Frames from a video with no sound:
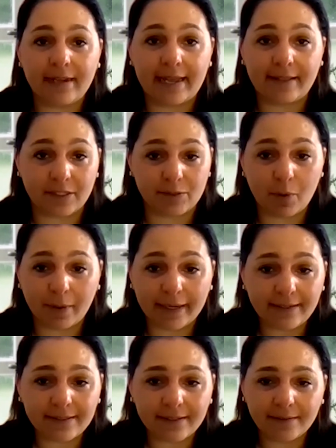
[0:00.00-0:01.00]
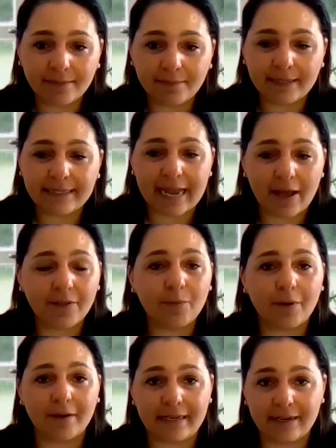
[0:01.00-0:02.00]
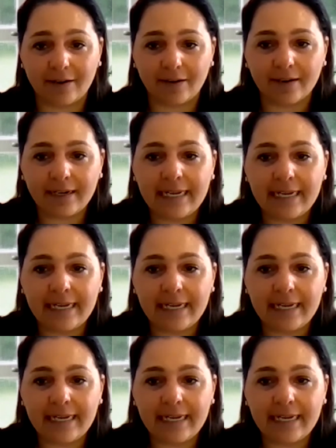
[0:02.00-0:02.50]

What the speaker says: at this point, but now that we're here,